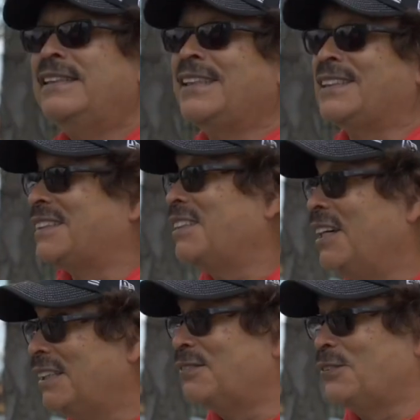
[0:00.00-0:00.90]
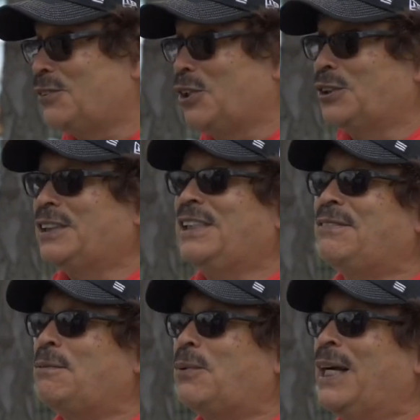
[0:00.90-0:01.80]
There's a ton of, of course,
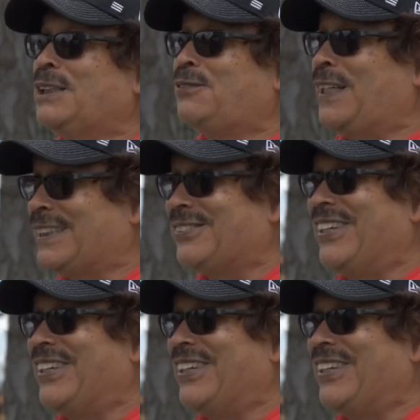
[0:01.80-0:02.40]
Cleveland Browns fans